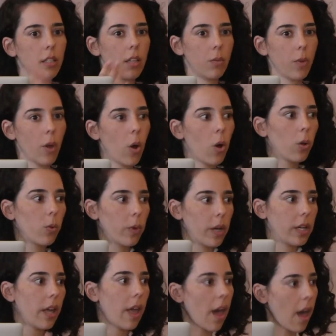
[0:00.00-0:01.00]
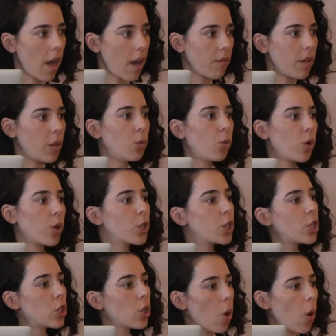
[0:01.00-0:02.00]
that we already have and work
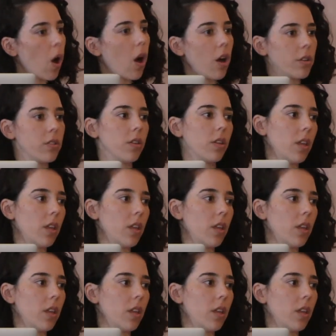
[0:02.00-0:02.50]
so hard to